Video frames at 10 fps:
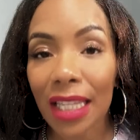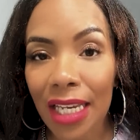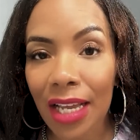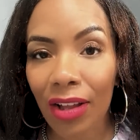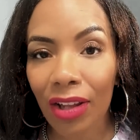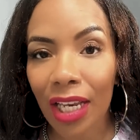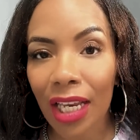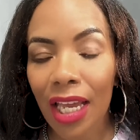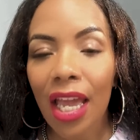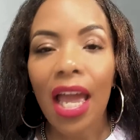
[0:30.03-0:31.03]

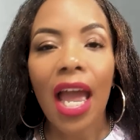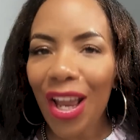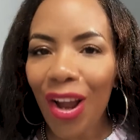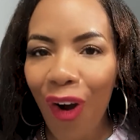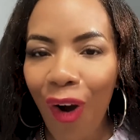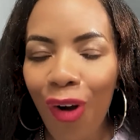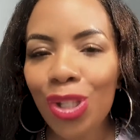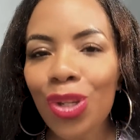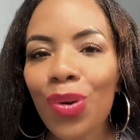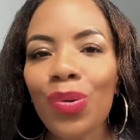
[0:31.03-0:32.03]
legally. I
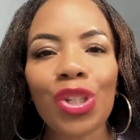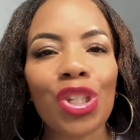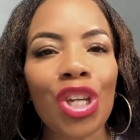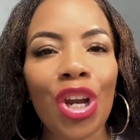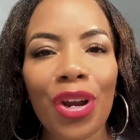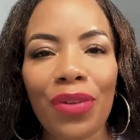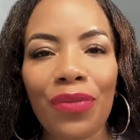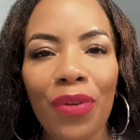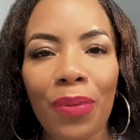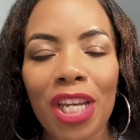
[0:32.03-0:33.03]
also share
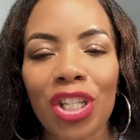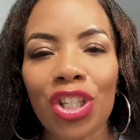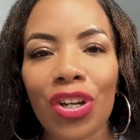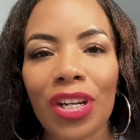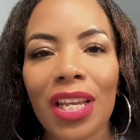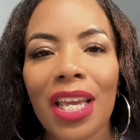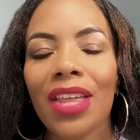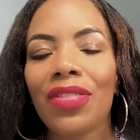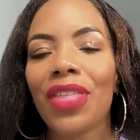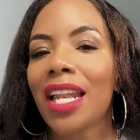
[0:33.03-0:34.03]
information
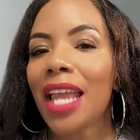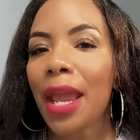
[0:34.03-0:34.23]
that